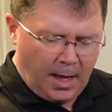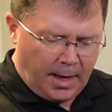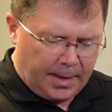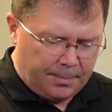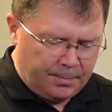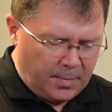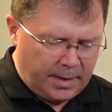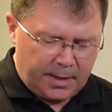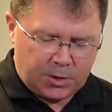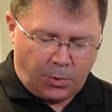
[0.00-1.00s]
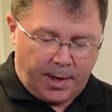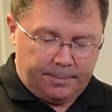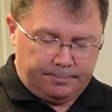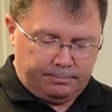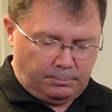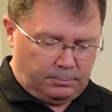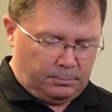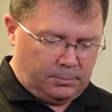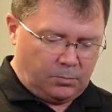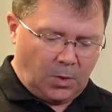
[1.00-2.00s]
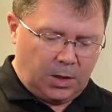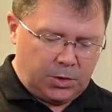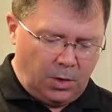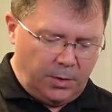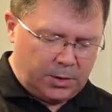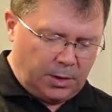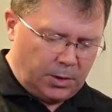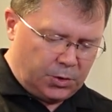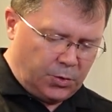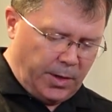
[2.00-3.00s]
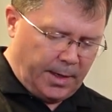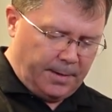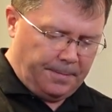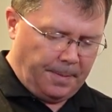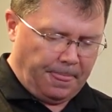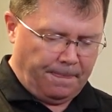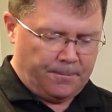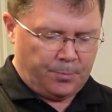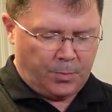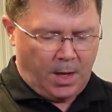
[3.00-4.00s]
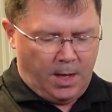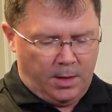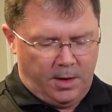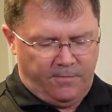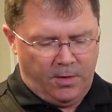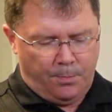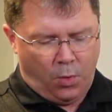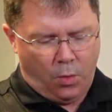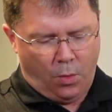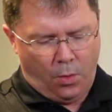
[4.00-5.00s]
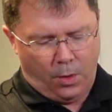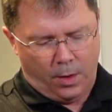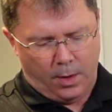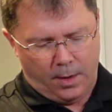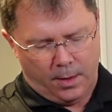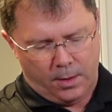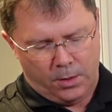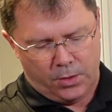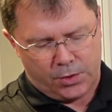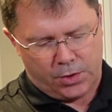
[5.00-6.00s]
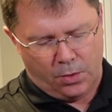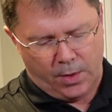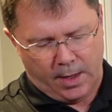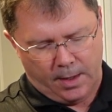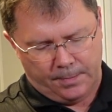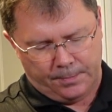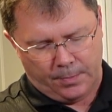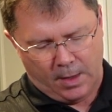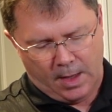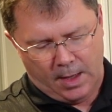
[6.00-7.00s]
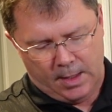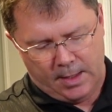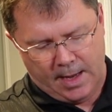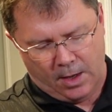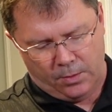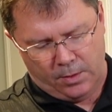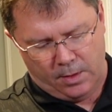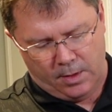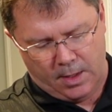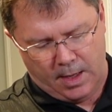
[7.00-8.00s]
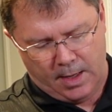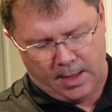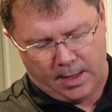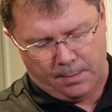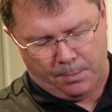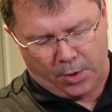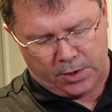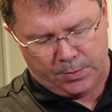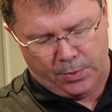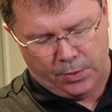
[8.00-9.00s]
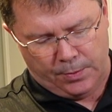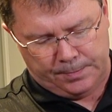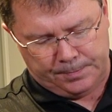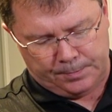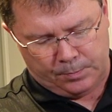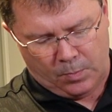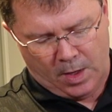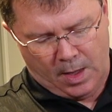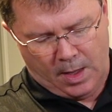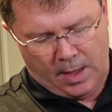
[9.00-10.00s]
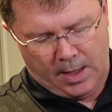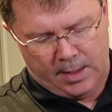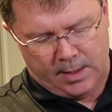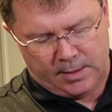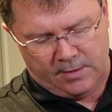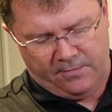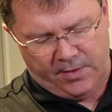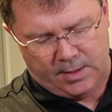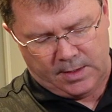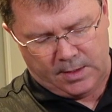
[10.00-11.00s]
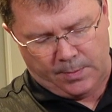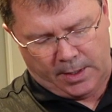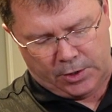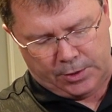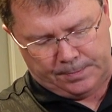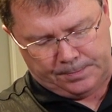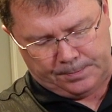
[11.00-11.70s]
And then Sprite. So there's a little trick that if you pour your soda down the bar spoon, it doesn't fizz as much.